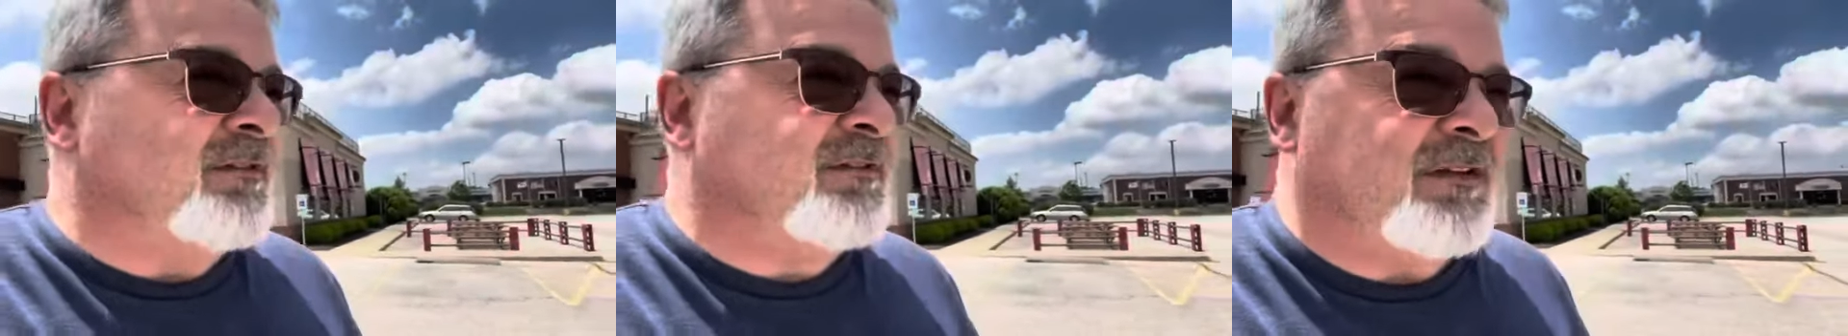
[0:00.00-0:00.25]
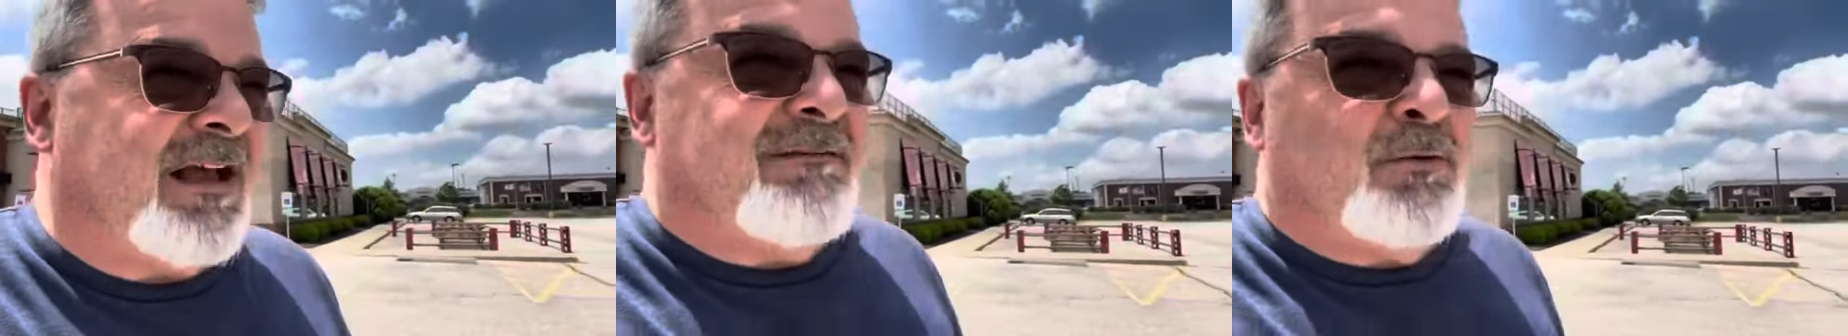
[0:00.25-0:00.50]

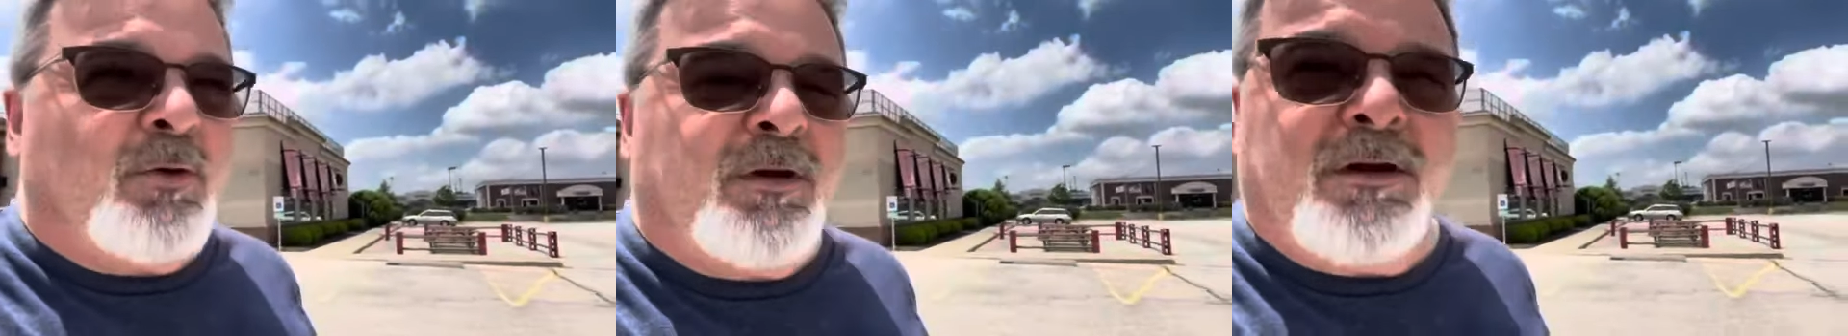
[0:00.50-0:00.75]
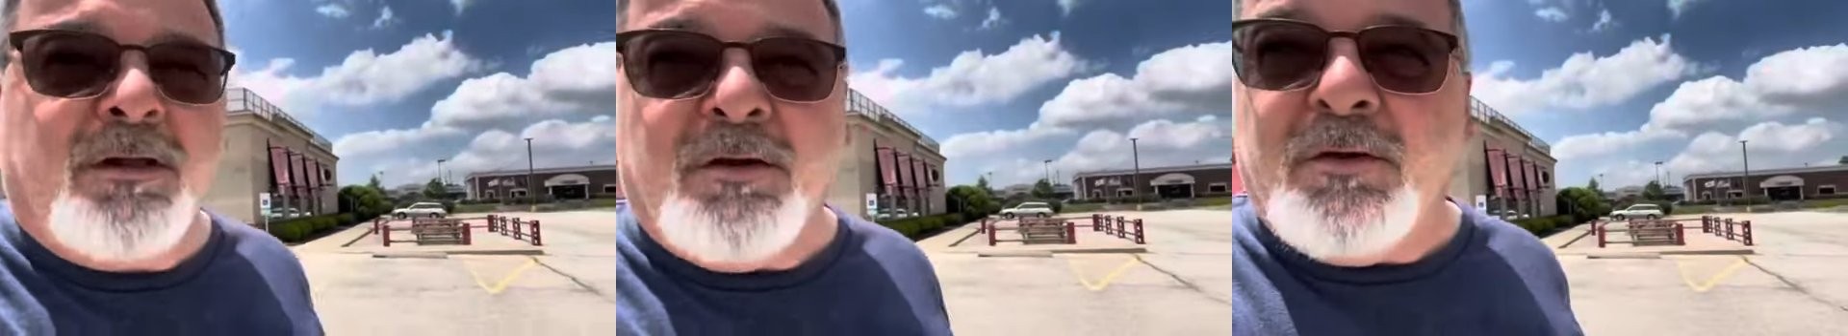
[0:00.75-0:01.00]

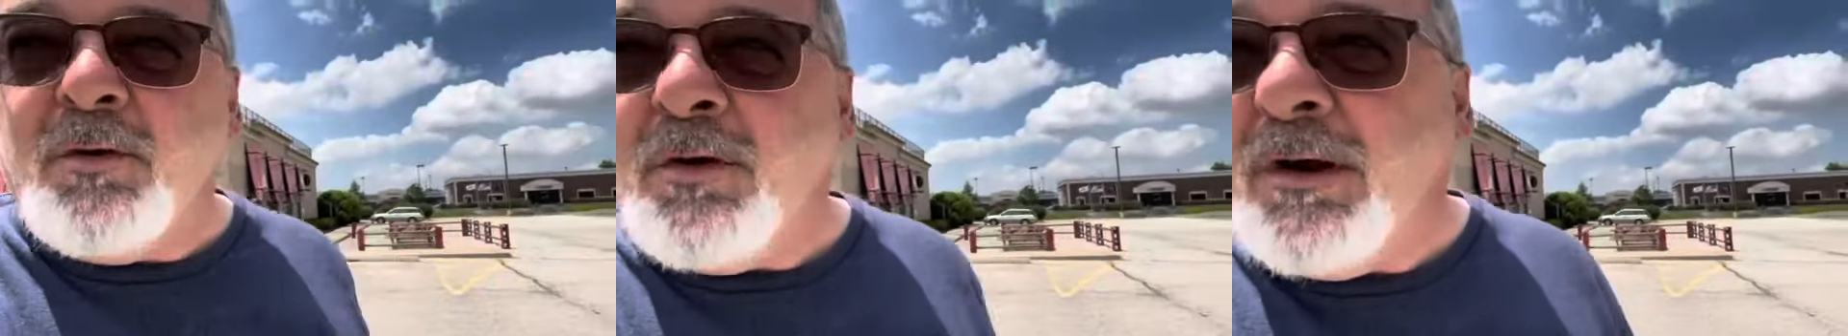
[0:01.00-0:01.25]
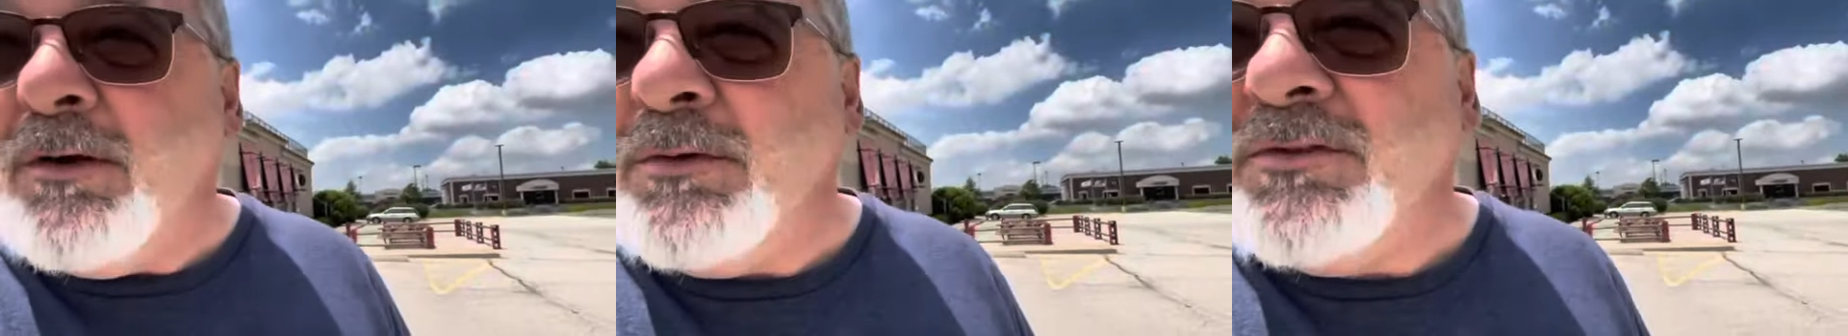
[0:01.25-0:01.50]
Savoy,
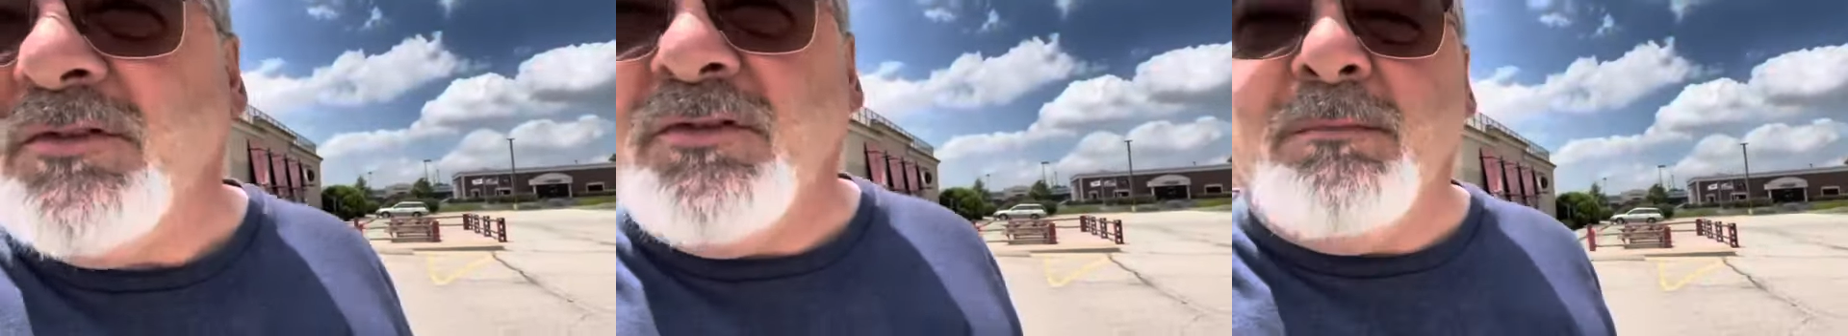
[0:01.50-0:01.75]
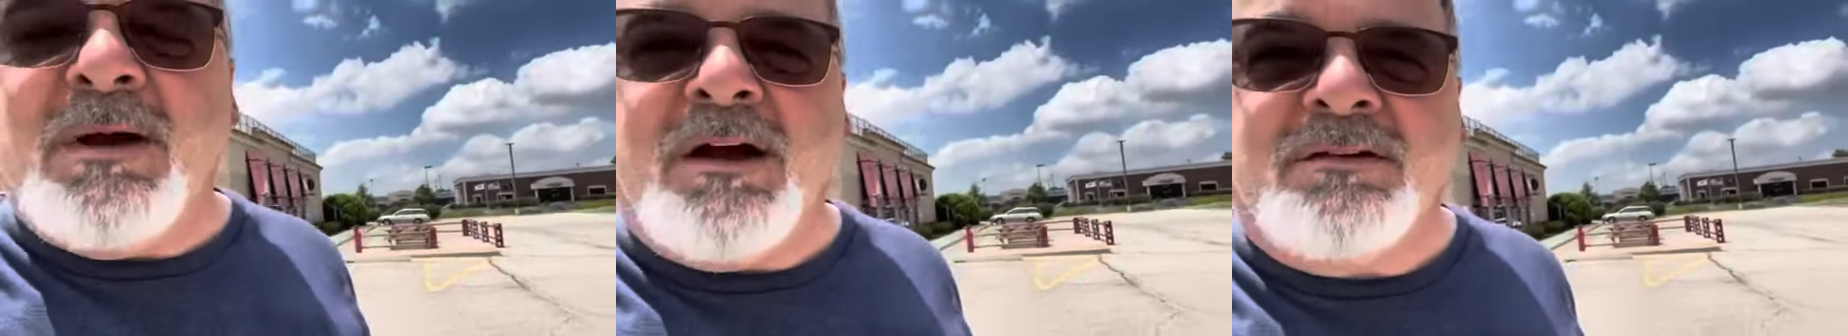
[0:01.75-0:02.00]
Illinois, which is
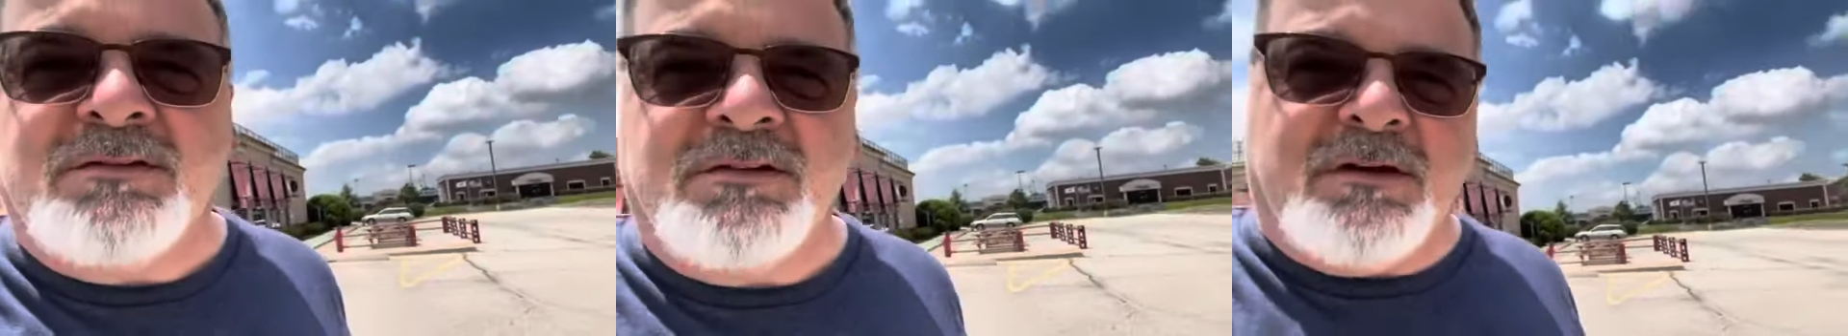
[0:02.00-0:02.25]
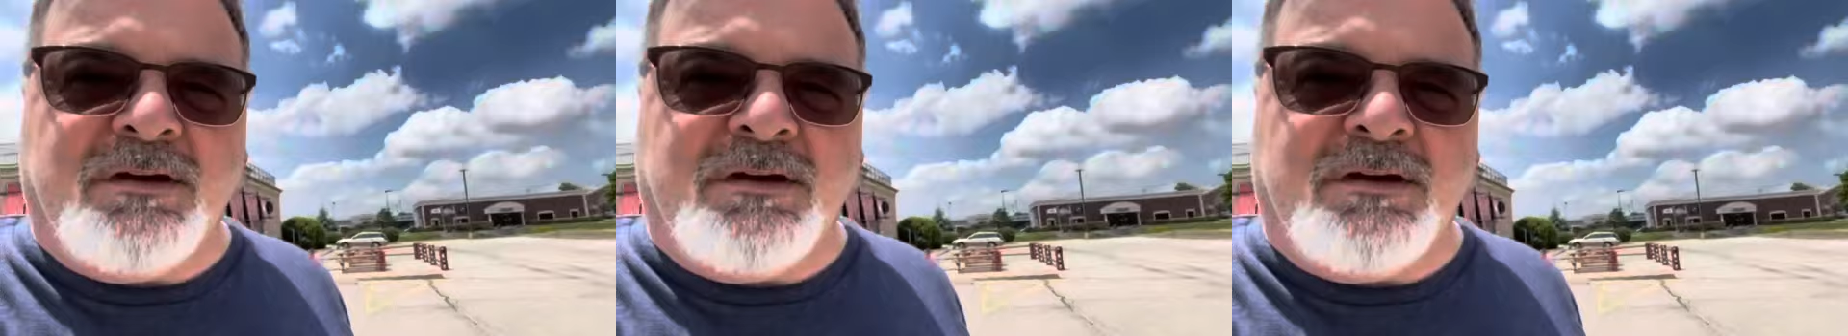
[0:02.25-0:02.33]
about